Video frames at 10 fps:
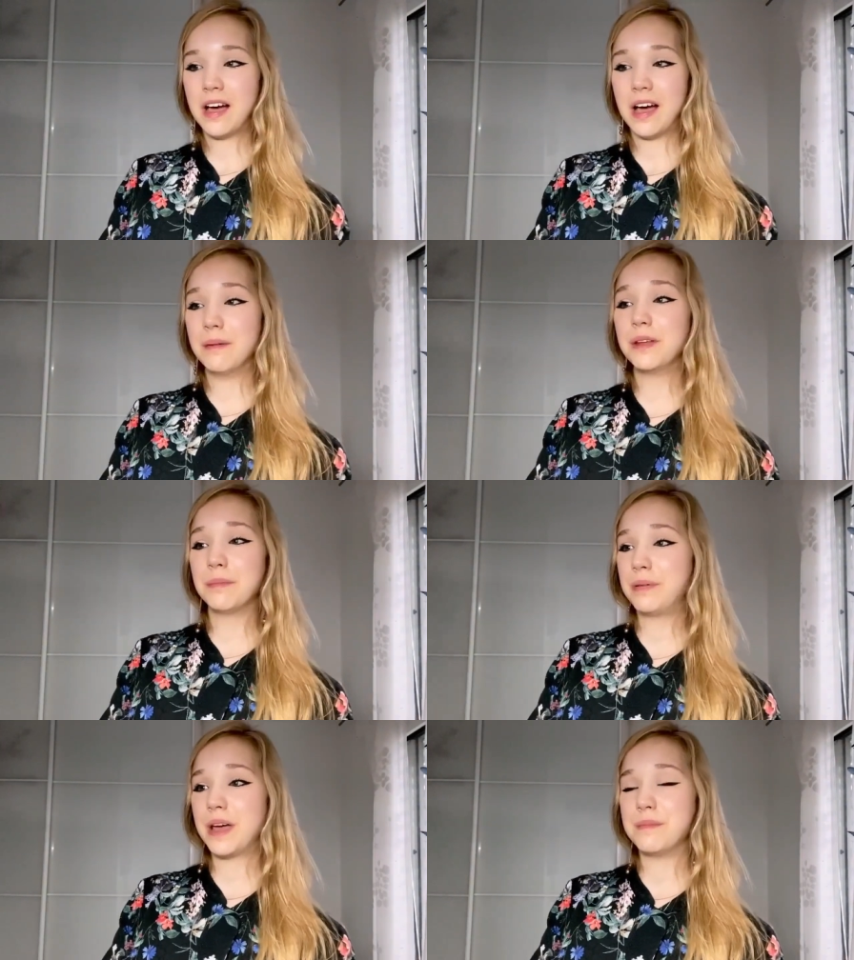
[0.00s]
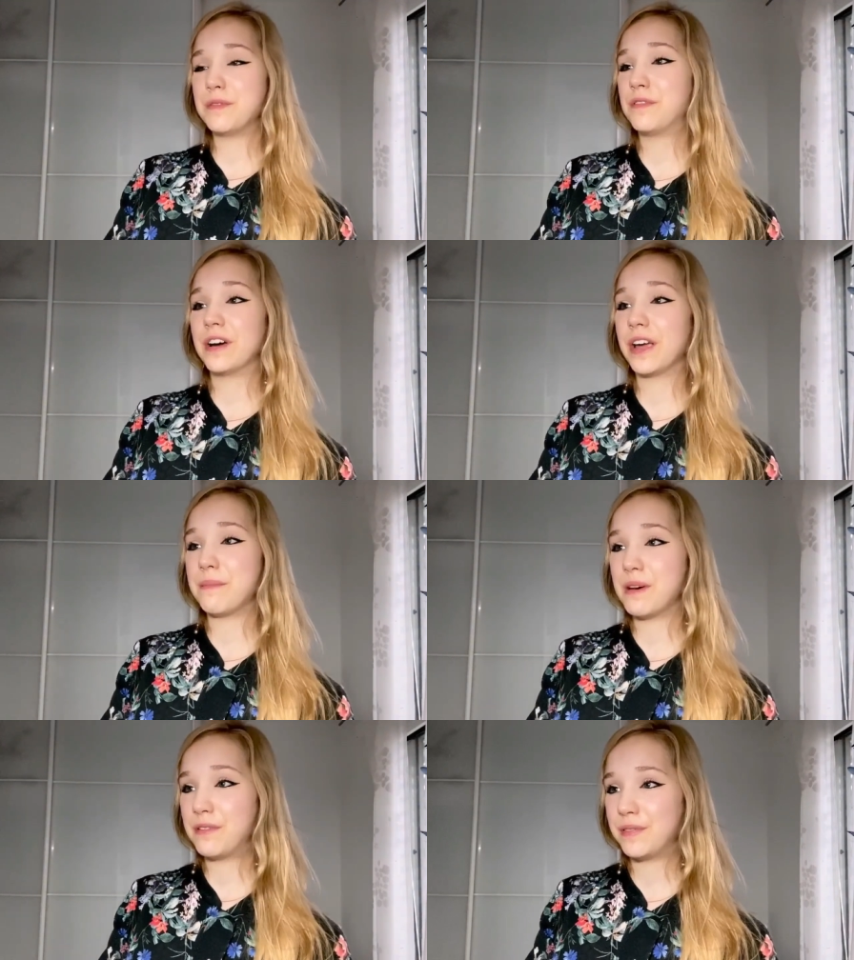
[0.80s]
I'm not paying before I get
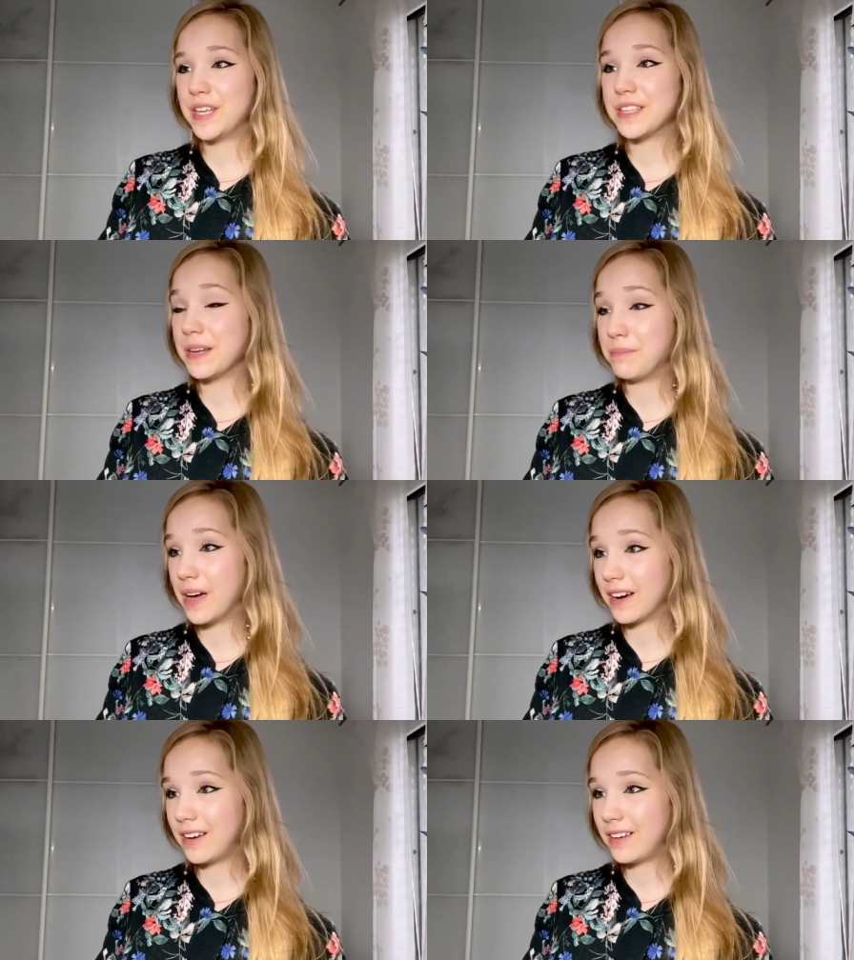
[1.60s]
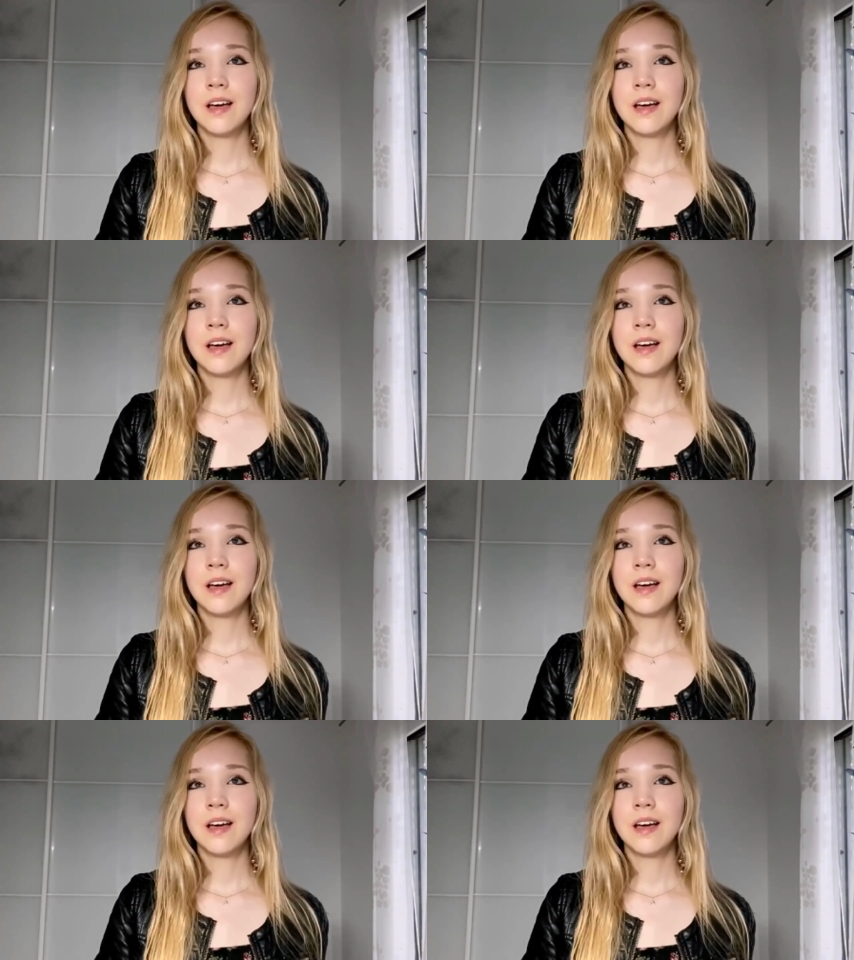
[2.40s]
my fifty cent back.